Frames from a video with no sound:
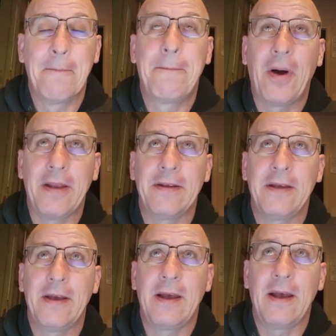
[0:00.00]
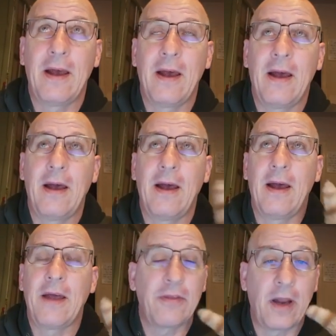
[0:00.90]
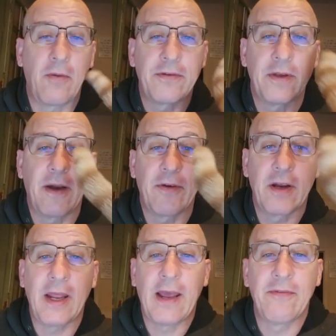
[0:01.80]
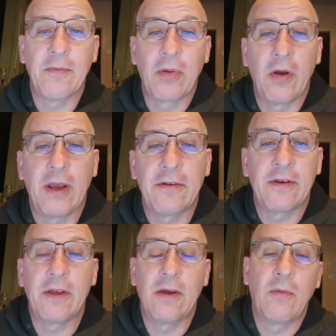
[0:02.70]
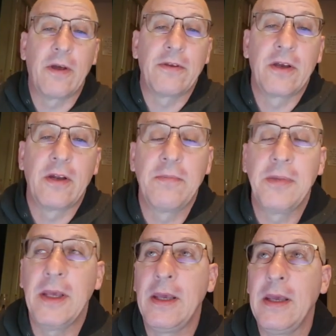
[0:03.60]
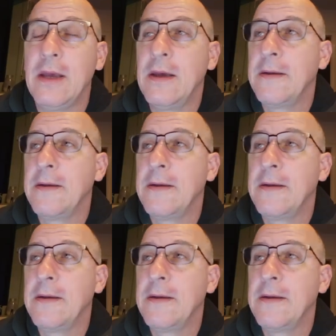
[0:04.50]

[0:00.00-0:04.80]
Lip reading: But I thought I wasn't ever going to have employees. It was just going to be